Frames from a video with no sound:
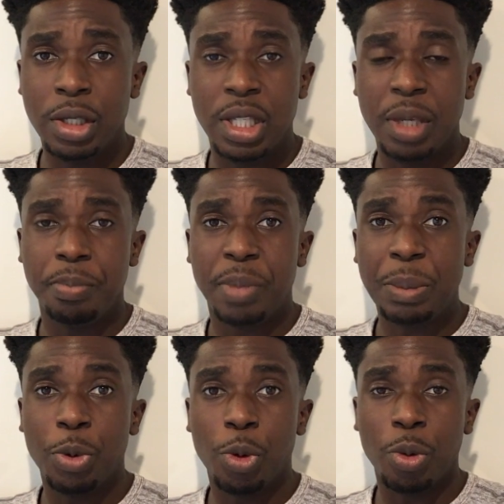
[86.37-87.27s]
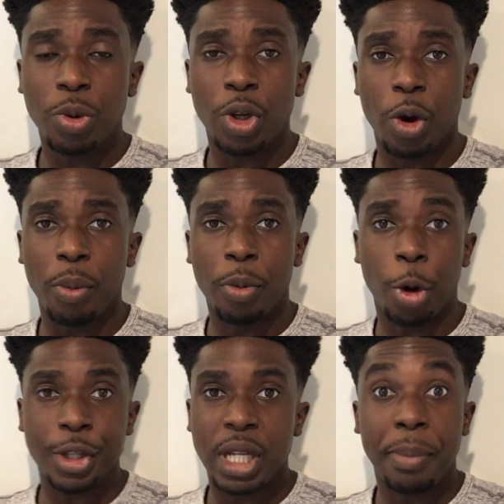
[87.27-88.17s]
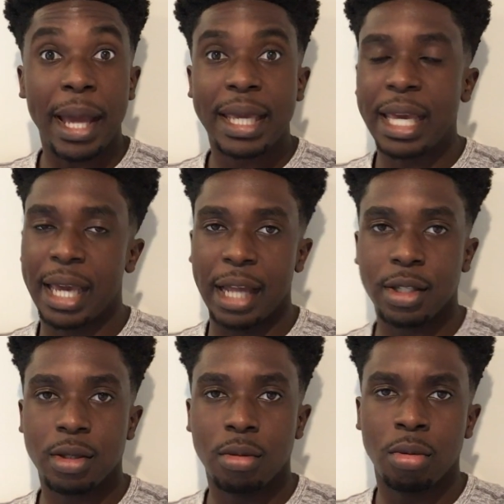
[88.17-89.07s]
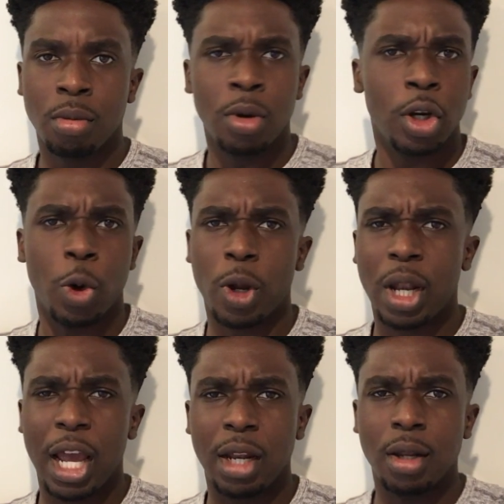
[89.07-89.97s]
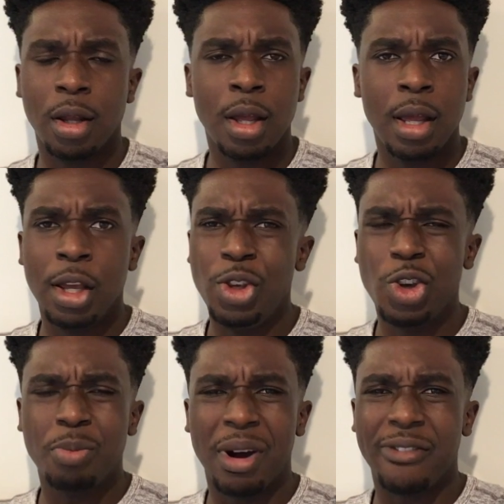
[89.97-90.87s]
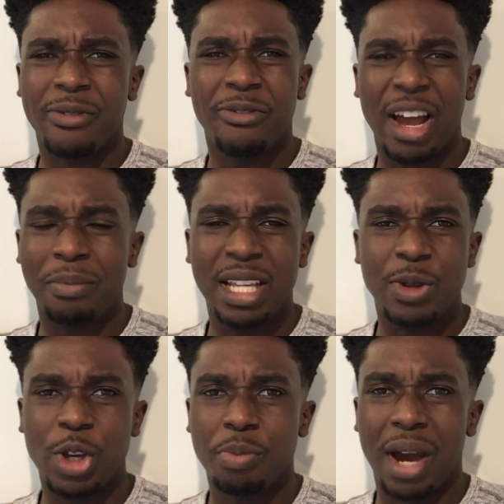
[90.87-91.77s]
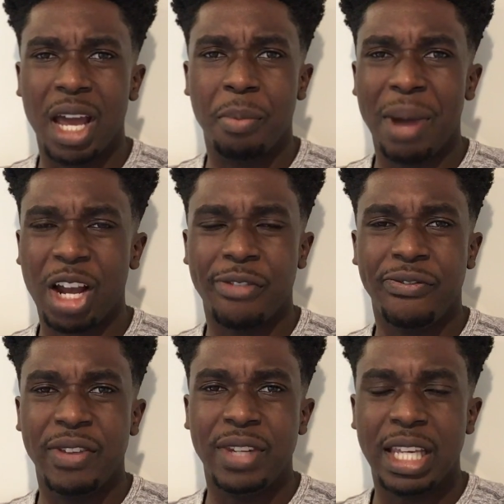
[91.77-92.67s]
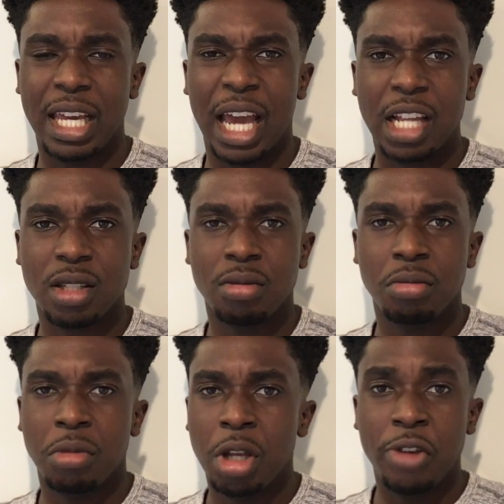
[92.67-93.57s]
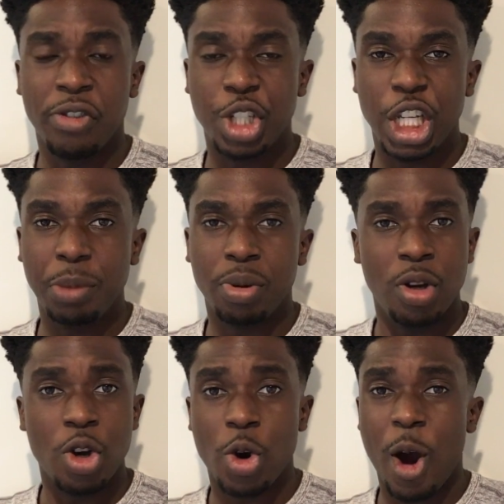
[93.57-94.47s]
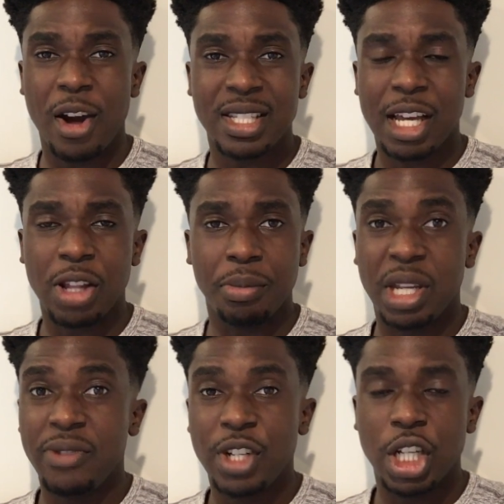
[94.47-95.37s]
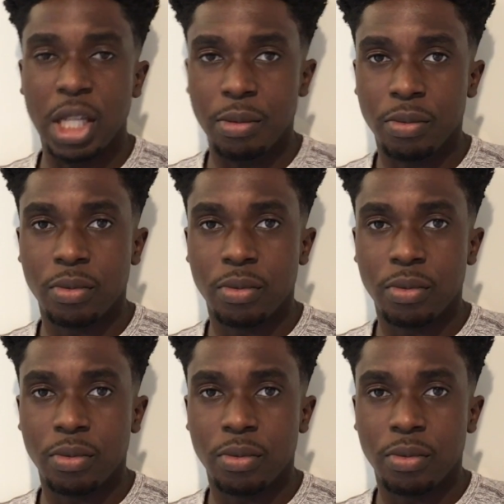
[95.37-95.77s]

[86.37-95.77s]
You see people, constantly buying Kit Kats. Go online. You can find a place where you can buy a pack of 50 Kit Kats for cheap. Go out and sell them individually.